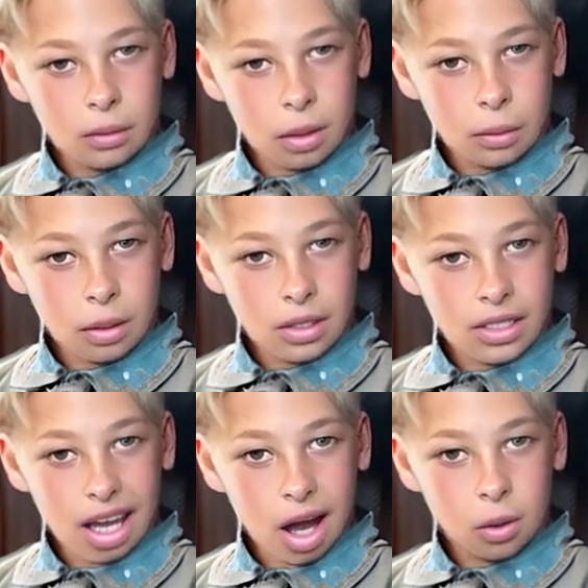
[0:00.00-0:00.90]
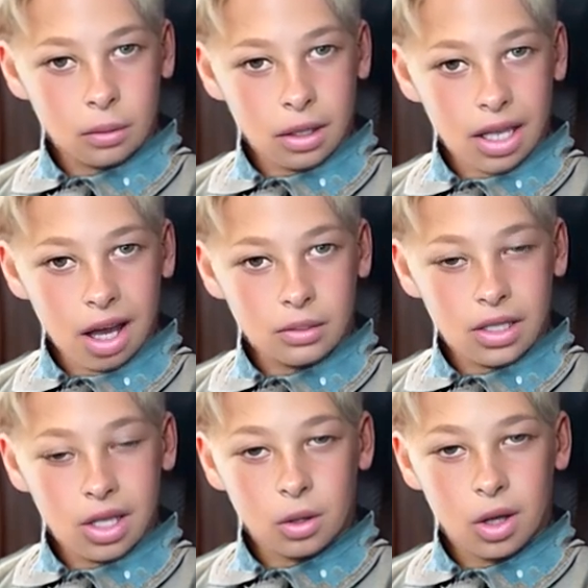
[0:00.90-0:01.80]
It's been months now, and my
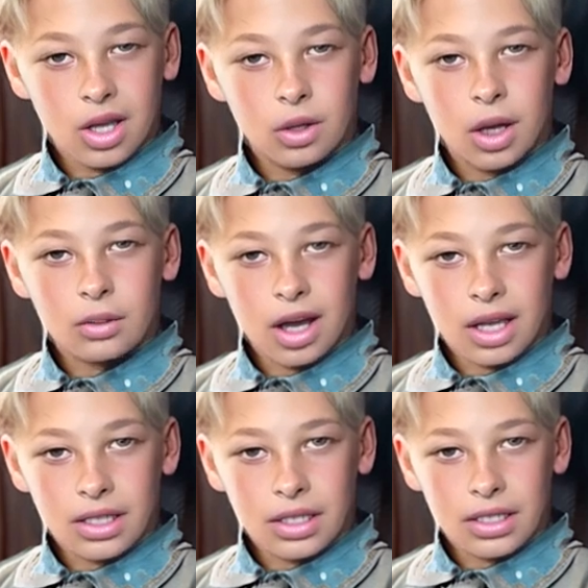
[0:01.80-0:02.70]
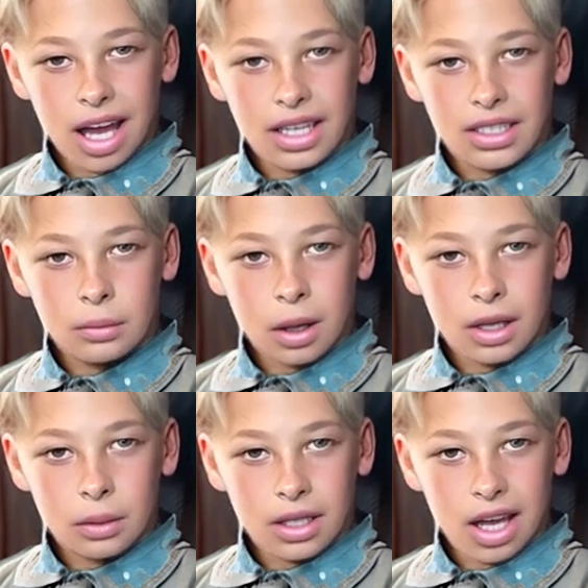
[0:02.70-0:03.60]
life is a drudgery of endless days
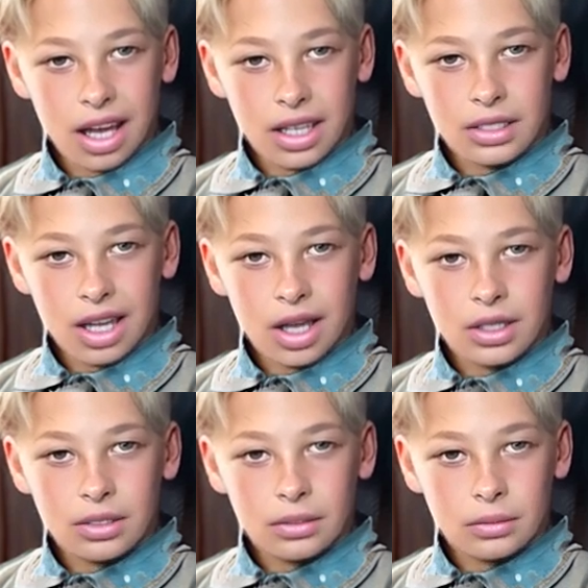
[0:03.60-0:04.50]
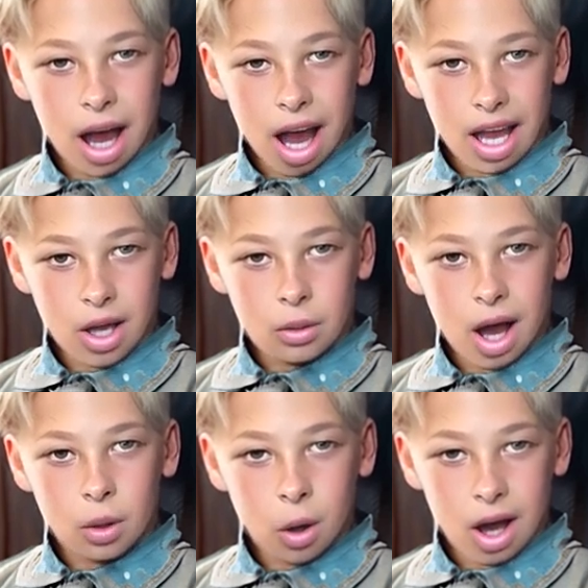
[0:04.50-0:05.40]
spent in my tiny cell. I know
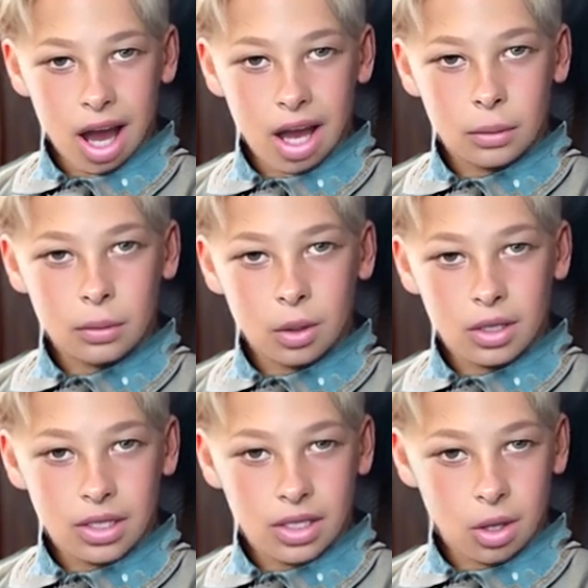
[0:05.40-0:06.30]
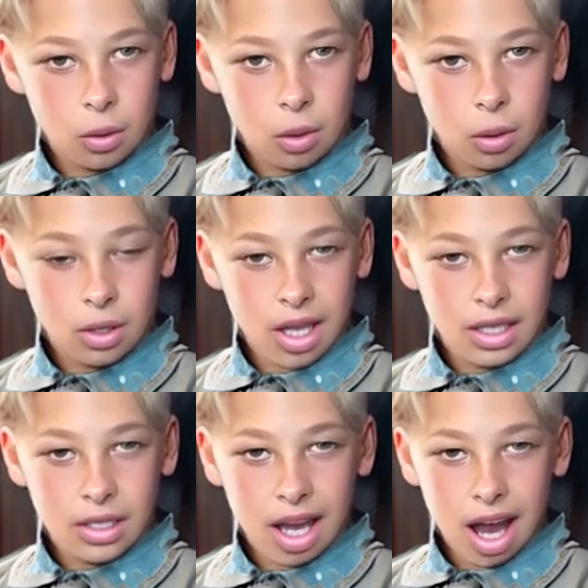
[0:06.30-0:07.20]
not why I am imprisoned so
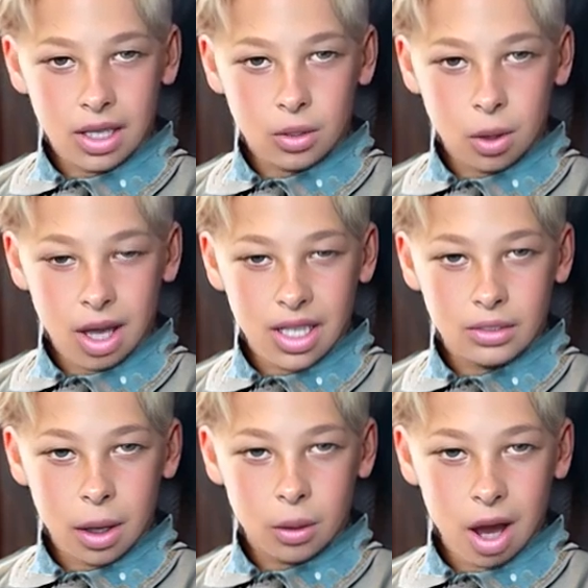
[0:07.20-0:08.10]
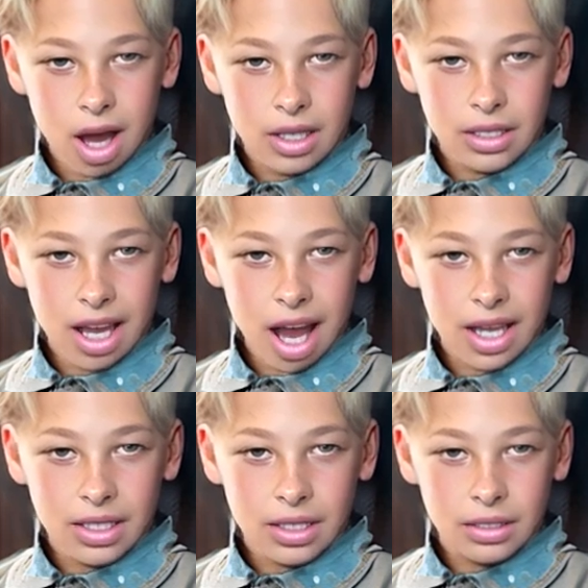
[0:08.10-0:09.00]
cruelly and denied the rights of my rank and
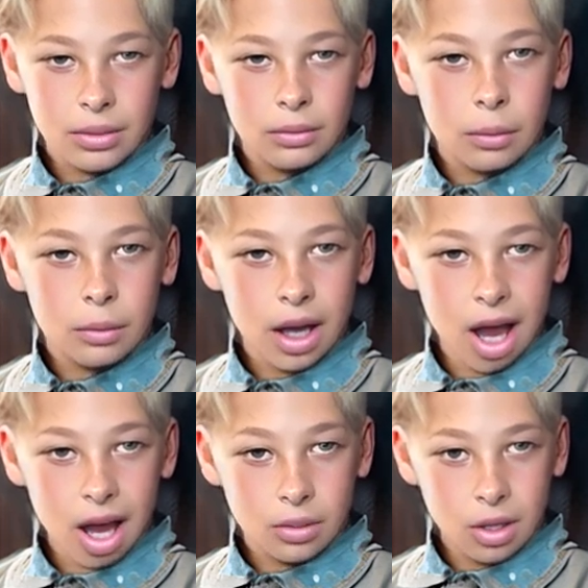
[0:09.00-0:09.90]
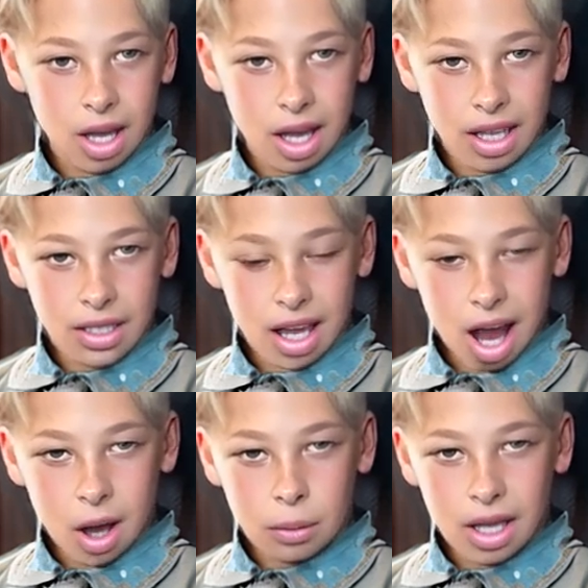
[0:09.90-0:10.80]
status. My every need is
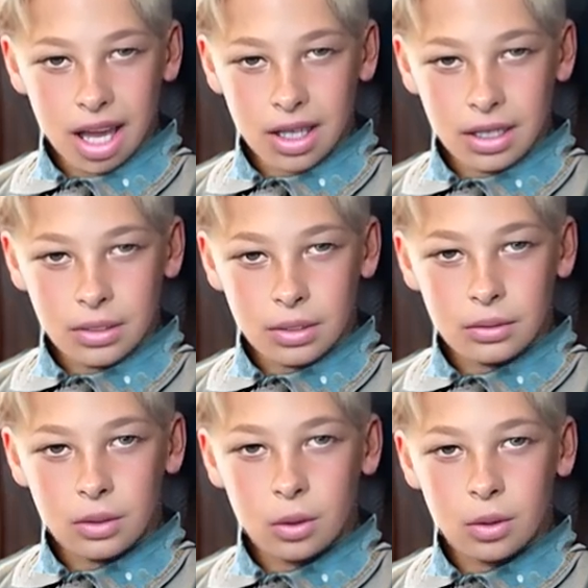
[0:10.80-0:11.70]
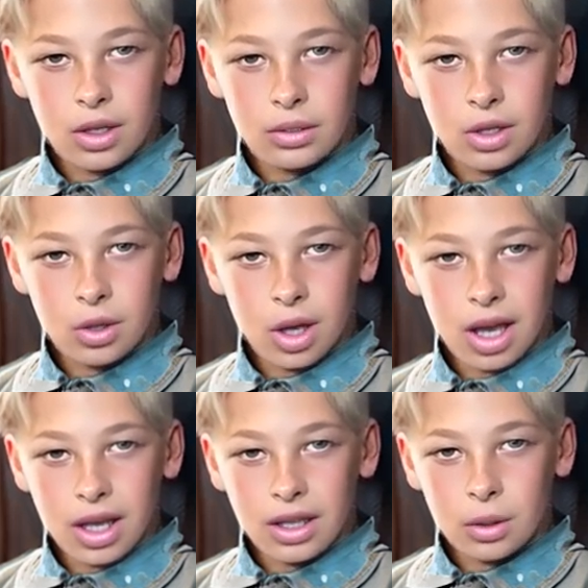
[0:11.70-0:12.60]
accommodated. Food,
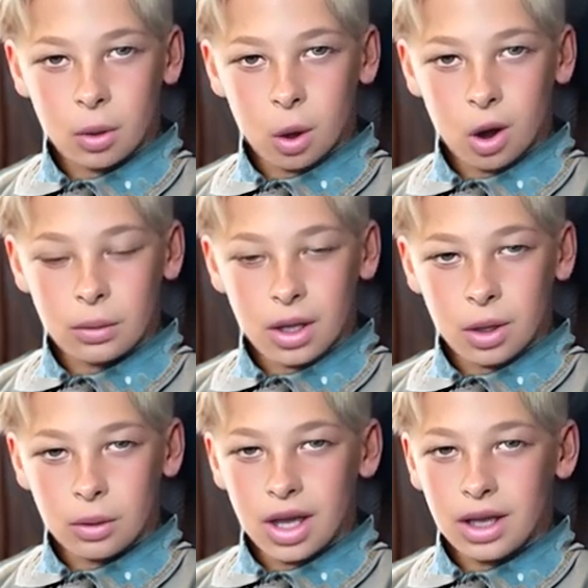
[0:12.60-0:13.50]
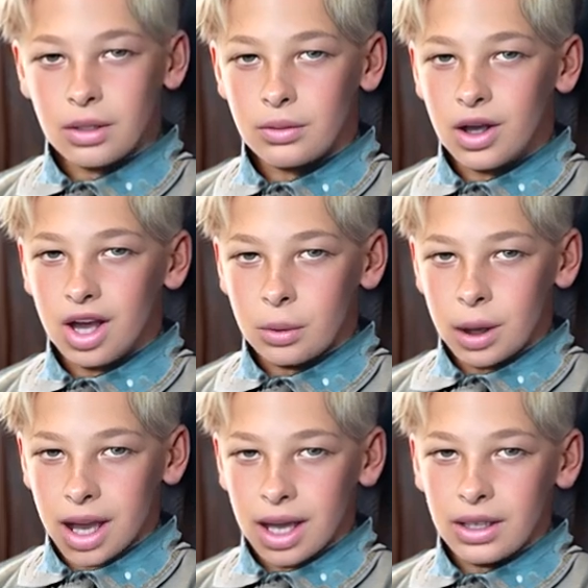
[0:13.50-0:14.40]
drink, warm clothing, fresh
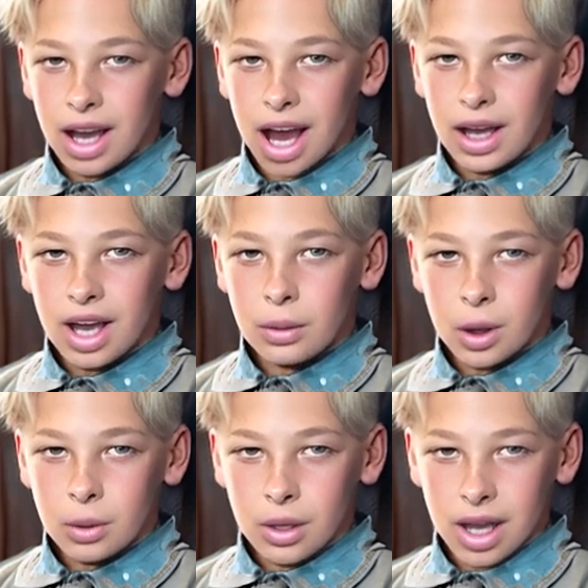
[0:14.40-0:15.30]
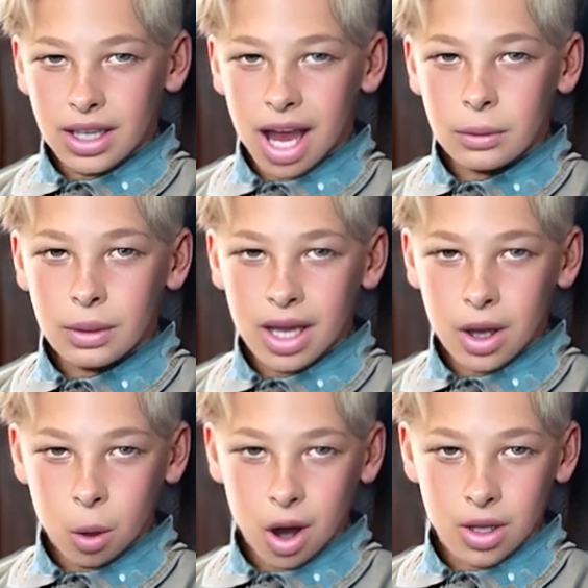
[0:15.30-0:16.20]
bedding, and a commode that is emptied
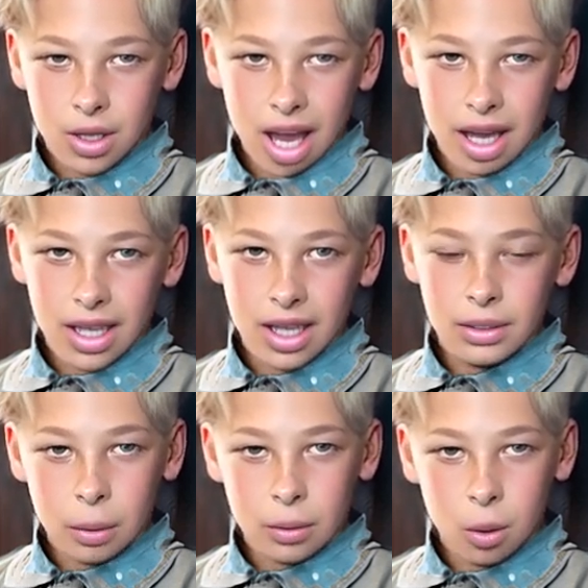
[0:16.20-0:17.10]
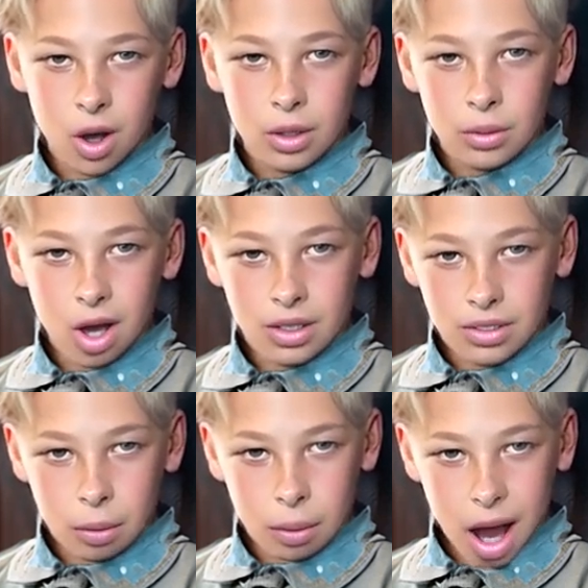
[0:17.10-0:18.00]
and washed daily. But boredom
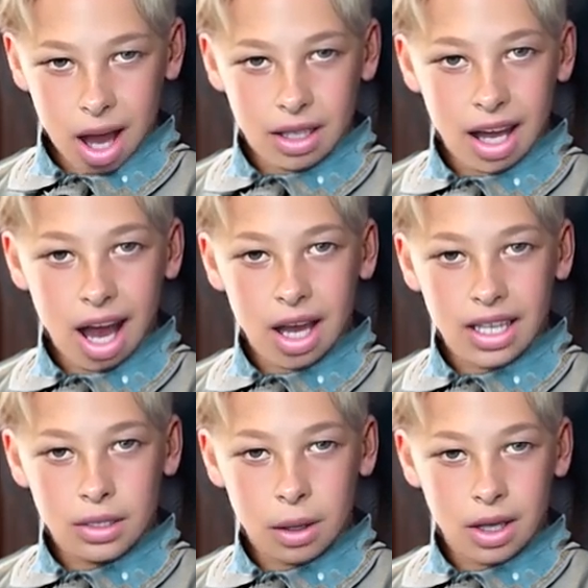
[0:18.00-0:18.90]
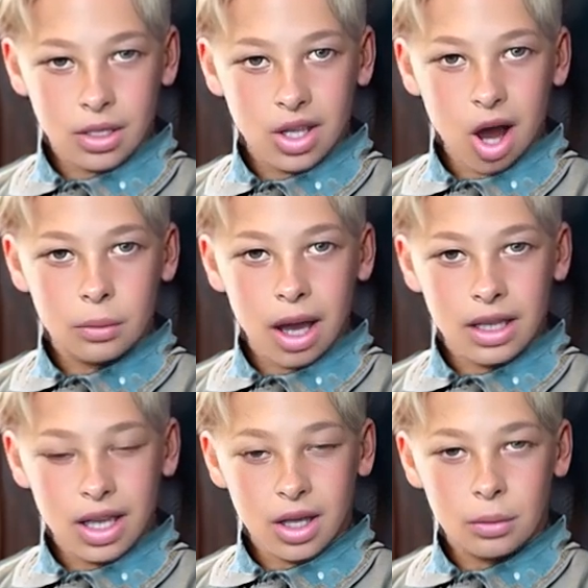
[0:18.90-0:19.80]
drives me mad, and I demand the tall
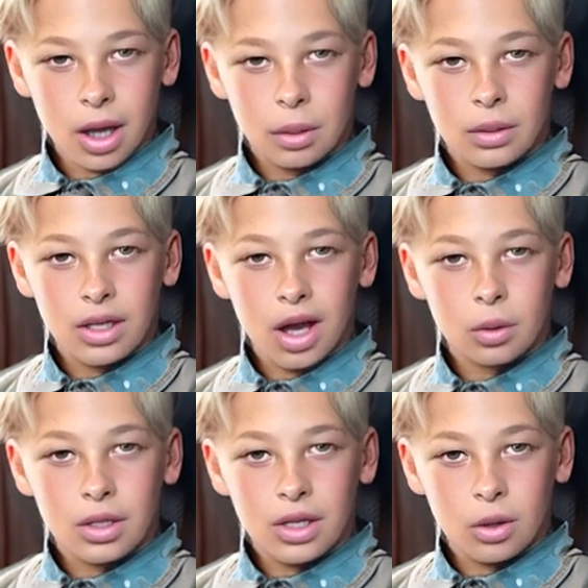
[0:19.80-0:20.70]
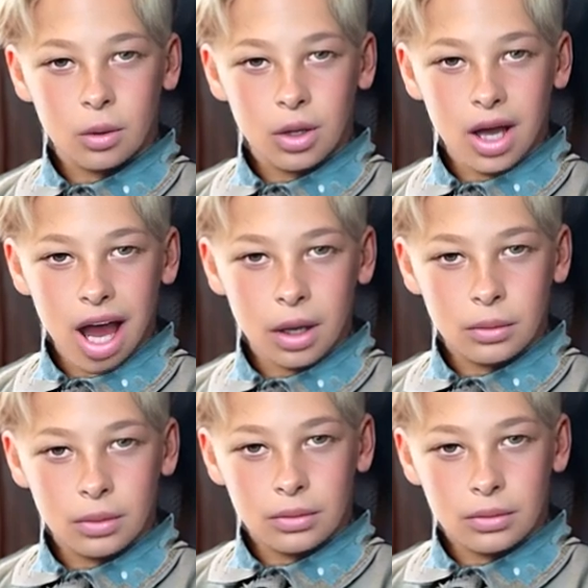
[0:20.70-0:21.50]
man kill me and be done with his cruel game.